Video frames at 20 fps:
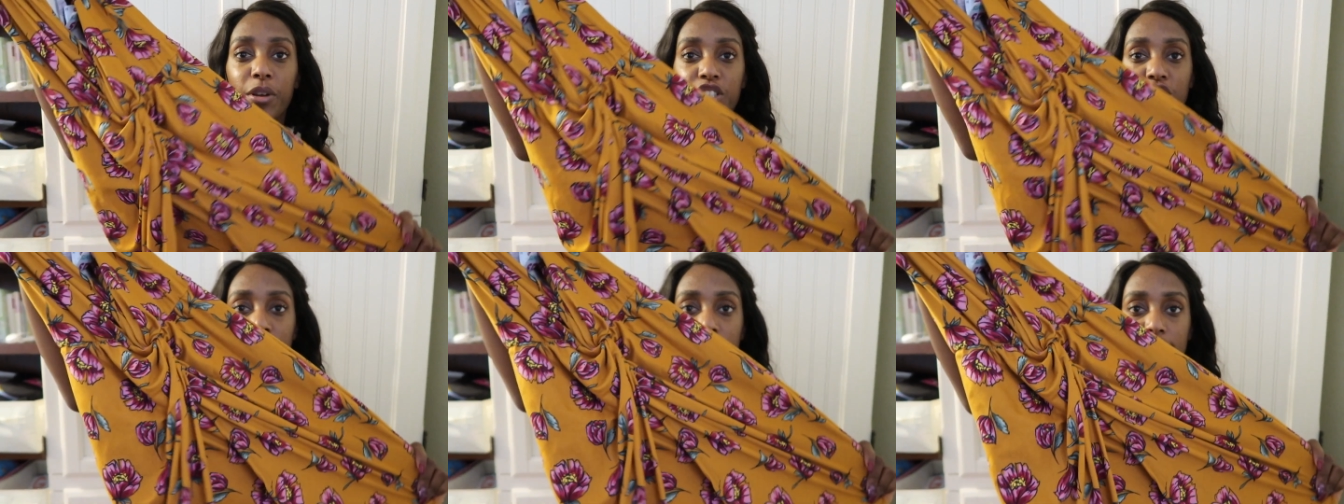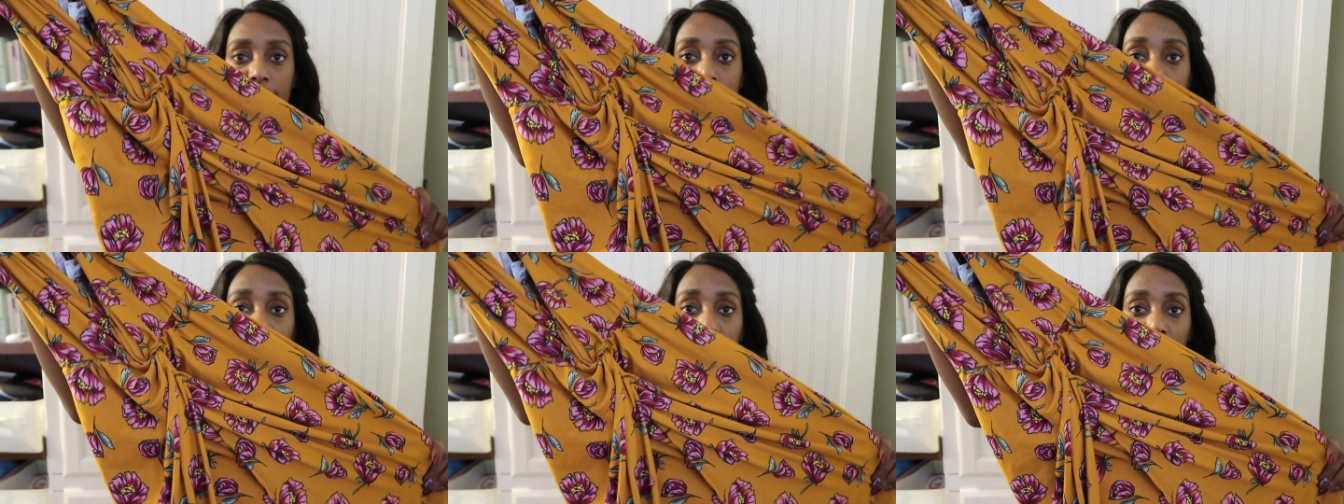but
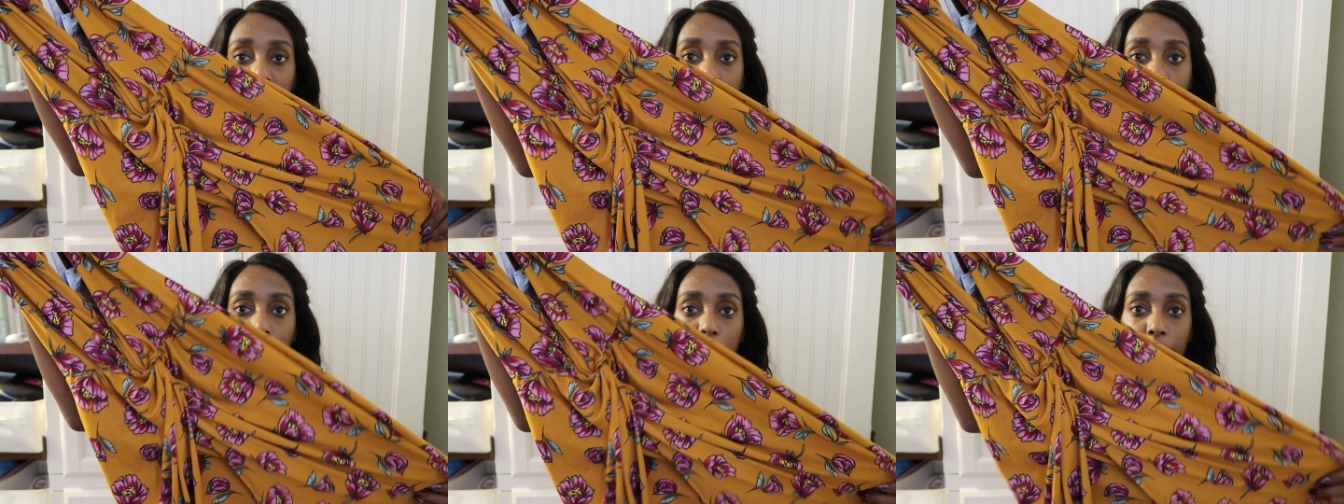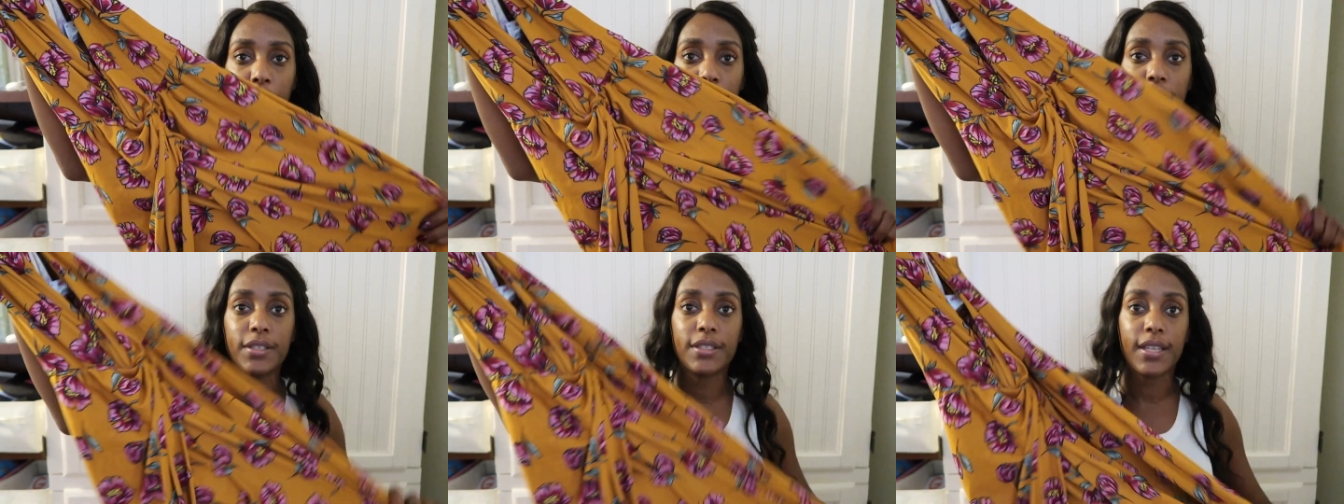just in
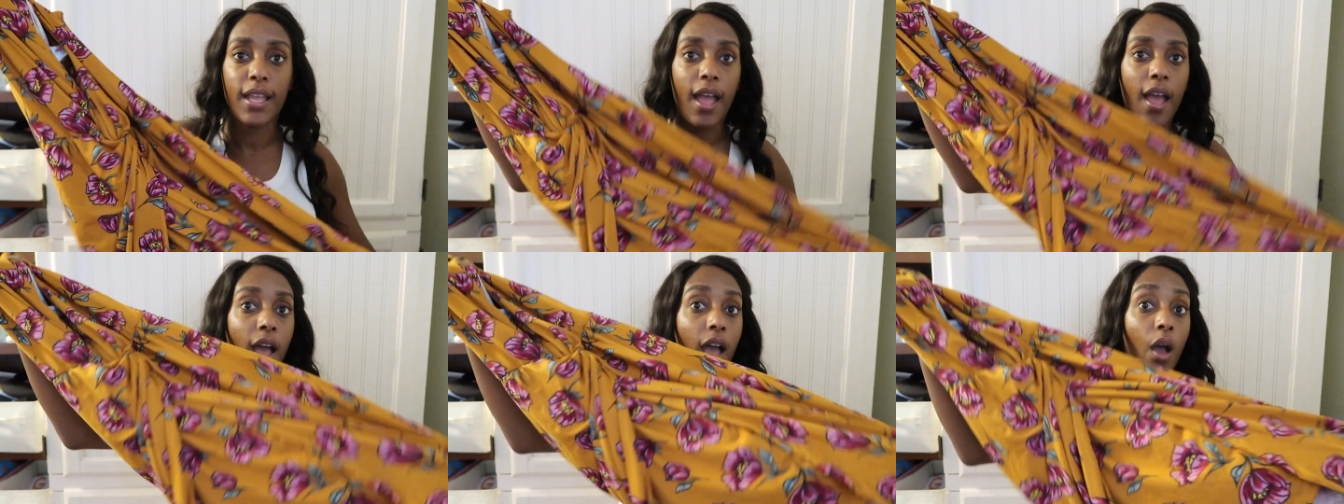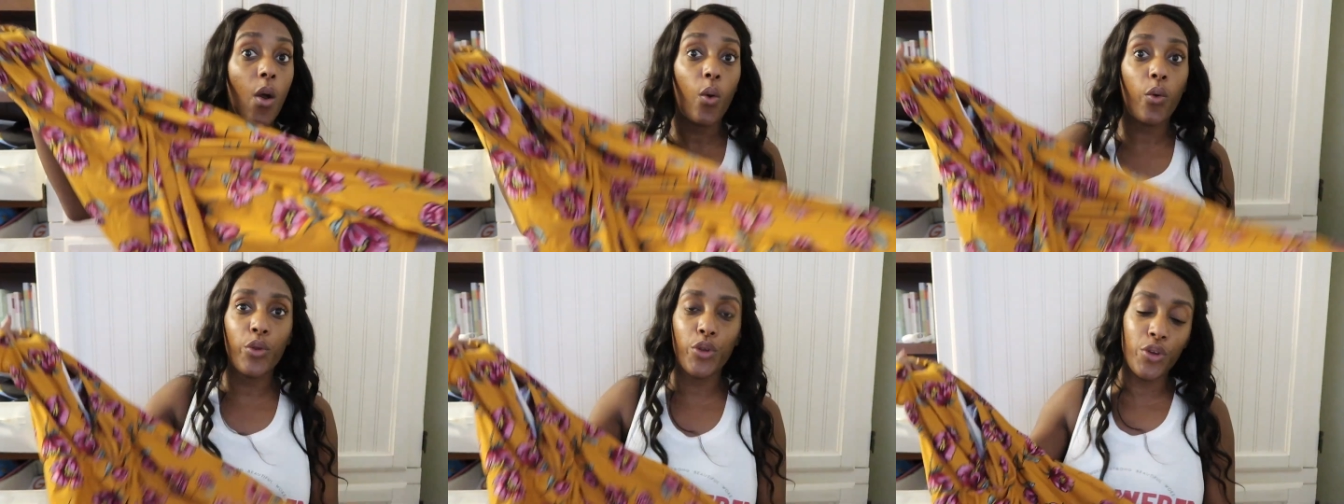flowers
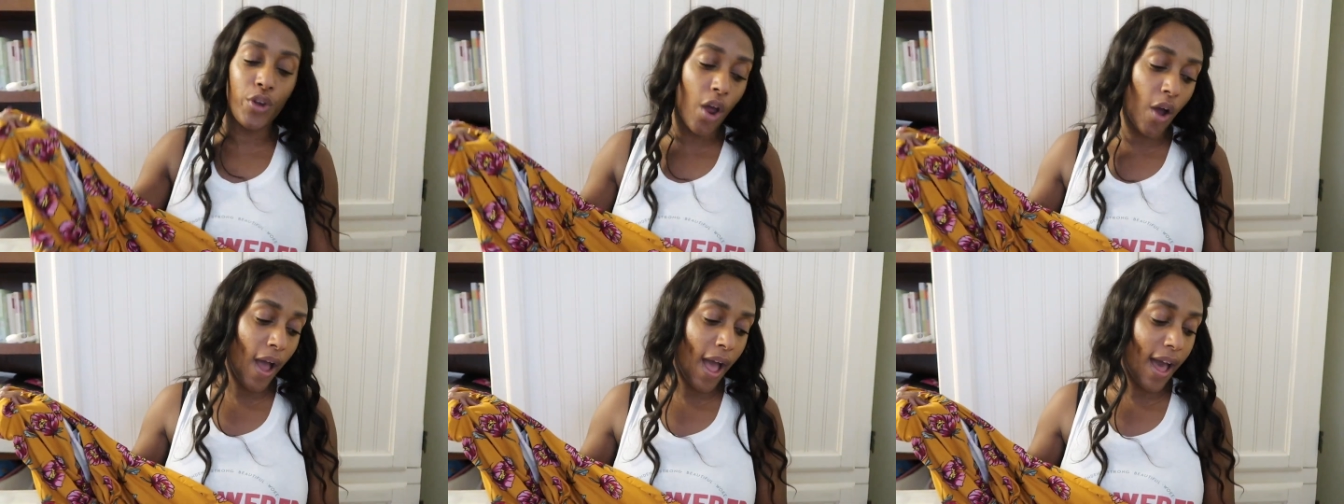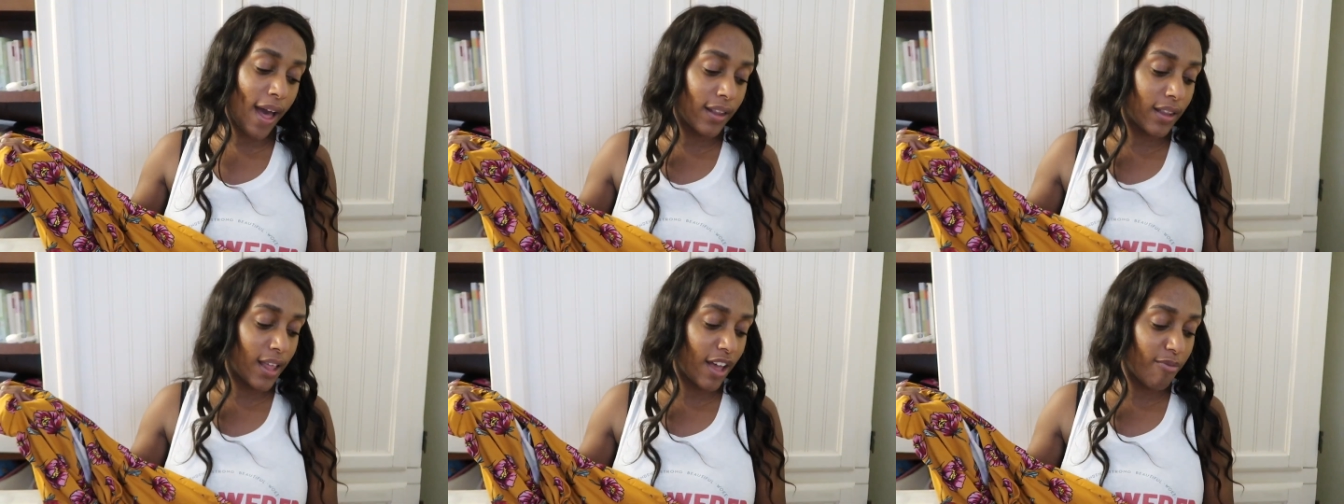you know
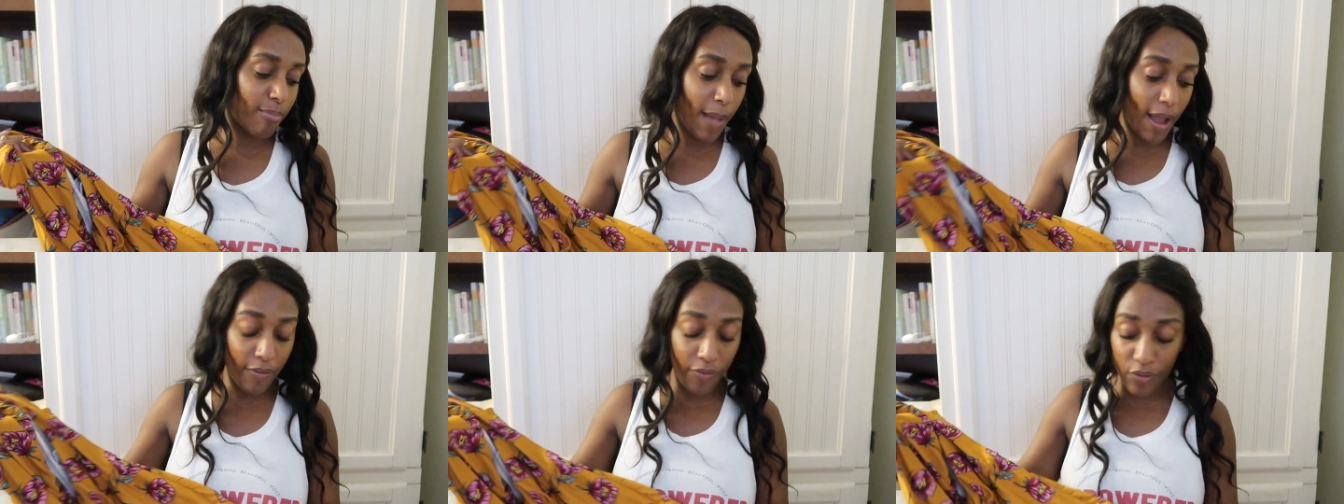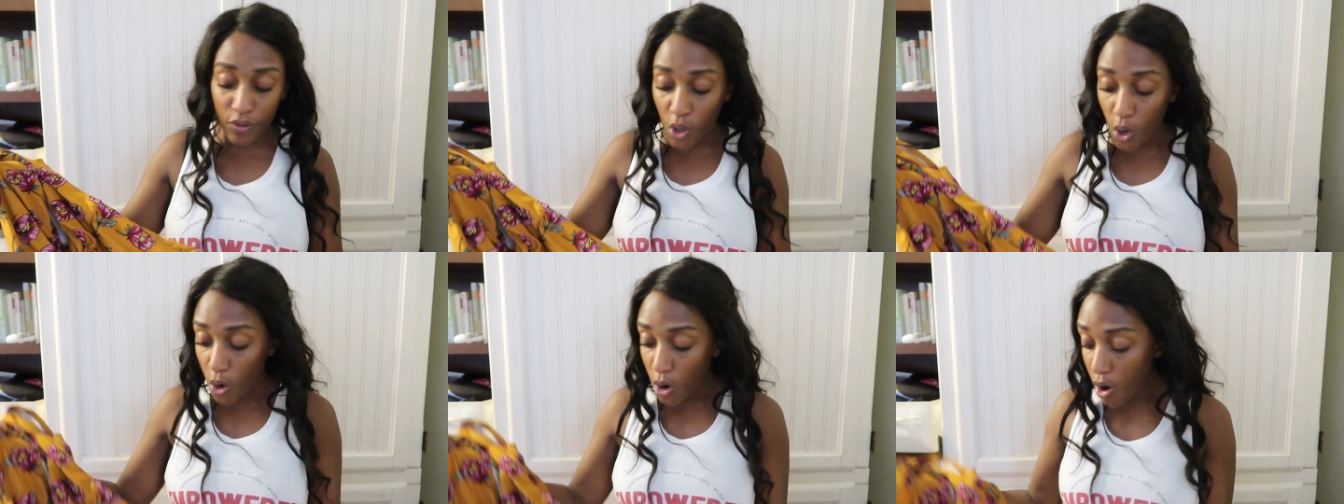how I love my
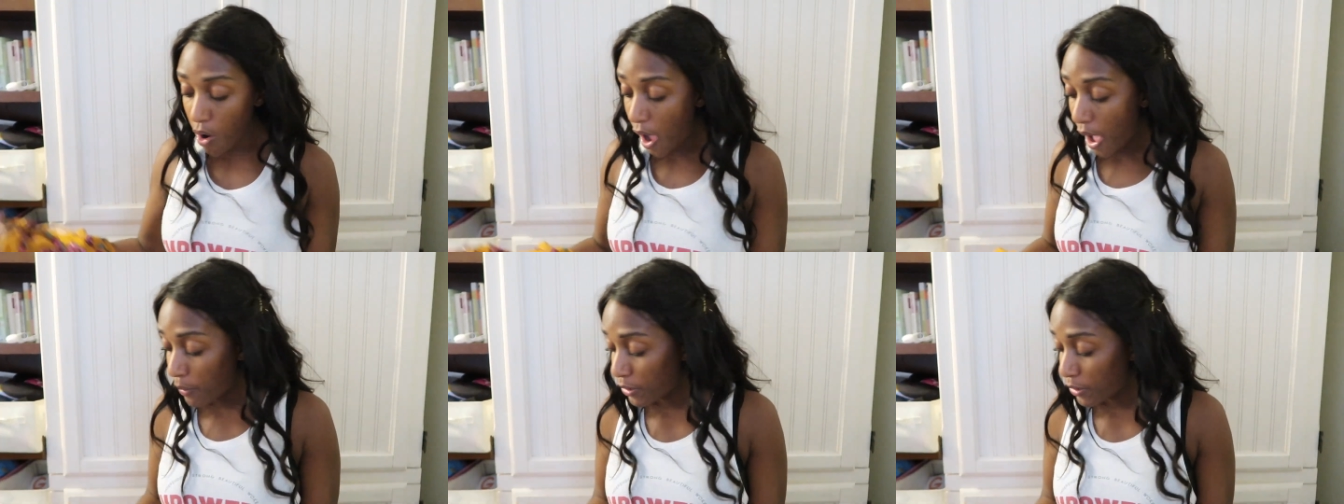floral.